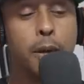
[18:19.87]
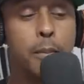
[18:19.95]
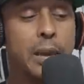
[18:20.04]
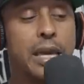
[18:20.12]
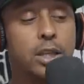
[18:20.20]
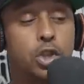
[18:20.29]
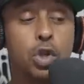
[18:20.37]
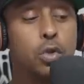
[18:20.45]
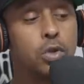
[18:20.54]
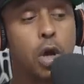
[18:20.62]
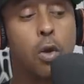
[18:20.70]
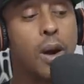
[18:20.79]
Me and
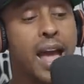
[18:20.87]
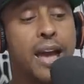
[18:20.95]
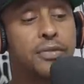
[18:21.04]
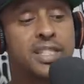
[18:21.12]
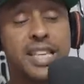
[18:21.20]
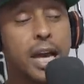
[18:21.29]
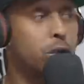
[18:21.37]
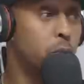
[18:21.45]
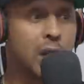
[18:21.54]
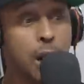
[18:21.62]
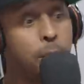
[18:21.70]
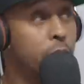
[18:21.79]
Toot don't have sex
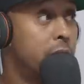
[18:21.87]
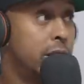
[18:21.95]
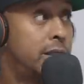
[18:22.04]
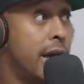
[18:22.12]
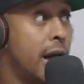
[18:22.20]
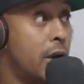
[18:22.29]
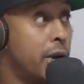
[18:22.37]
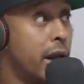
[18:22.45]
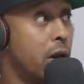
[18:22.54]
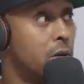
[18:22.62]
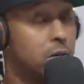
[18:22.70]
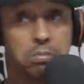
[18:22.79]
without putting a towel
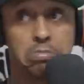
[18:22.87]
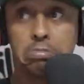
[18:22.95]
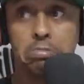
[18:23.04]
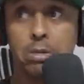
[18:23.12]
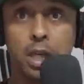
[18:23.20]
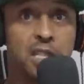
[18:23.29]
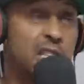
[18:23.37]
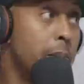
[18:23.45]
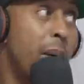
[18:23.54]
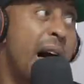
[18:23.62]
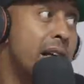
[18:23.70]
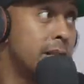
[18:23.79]
down. It's
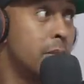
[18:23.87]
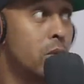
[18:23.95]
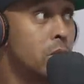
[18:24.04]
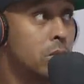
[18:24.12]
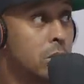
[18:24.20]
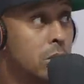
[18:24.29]
impossible.